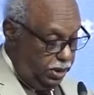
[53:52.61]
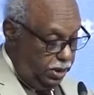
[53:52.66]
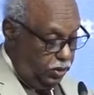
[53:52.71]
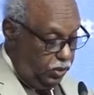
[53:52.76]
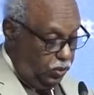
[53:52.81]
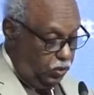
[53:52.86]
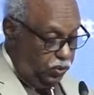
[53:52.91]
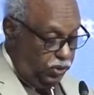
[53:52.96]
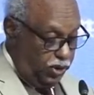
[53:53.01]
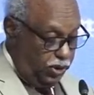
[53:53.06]

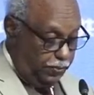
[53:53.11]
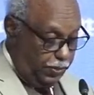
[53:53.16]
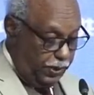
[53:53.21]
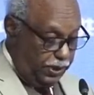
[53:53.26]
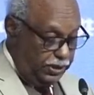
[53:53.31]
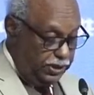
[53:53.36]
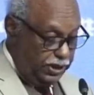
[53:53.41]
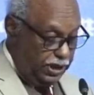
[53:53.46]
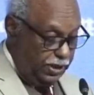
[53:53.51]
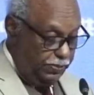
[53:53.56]
to the
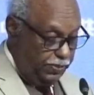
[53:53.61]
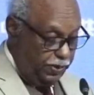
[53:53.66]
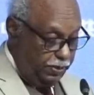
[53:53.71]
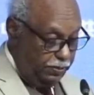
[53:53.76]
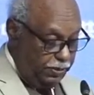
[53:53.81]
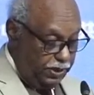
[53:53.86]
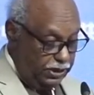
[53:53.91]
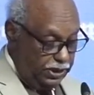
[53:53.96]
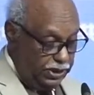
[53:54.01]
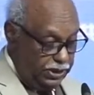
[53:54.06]
peacekeeping
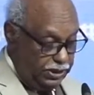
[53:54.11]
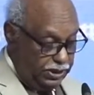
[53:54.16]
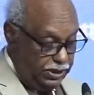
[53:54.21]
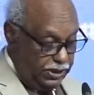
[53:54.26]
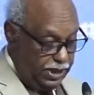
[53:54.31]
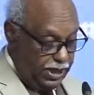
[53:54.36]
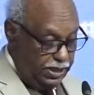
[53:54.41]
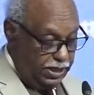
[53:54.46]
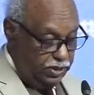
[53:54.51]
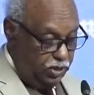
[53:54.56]
missions
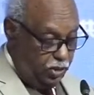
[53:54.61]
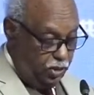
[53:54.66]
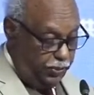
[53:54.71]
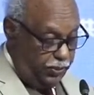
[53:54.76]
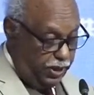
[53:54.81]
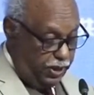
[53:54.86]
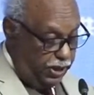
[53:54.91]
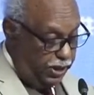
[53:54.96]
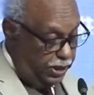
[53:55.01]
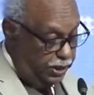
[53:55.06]
and the
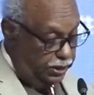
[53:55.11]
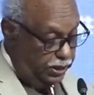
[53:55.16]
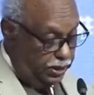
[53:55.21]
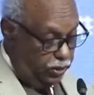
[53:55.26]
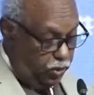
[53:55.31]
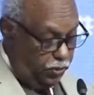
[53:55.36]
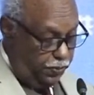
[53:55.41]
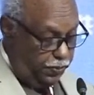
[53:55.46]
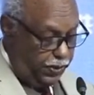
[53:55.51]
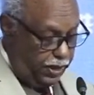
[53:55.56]

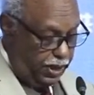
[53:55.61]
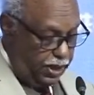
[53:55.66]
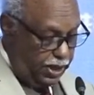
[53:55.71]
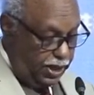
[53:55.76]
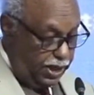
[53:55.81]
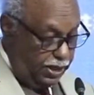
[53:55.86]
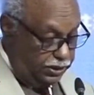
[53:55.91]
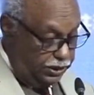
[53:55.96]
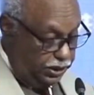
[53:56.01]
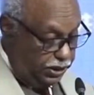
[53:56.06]

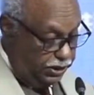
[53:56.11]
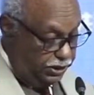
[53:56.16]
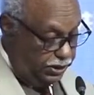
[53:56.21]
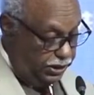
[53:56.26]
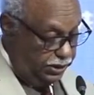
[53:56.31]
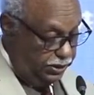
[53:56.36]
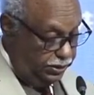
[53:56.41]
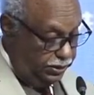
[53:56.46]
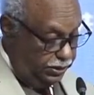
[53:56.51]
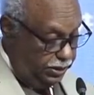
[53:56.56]

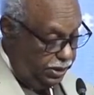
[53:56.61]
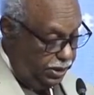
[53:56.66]
operationalization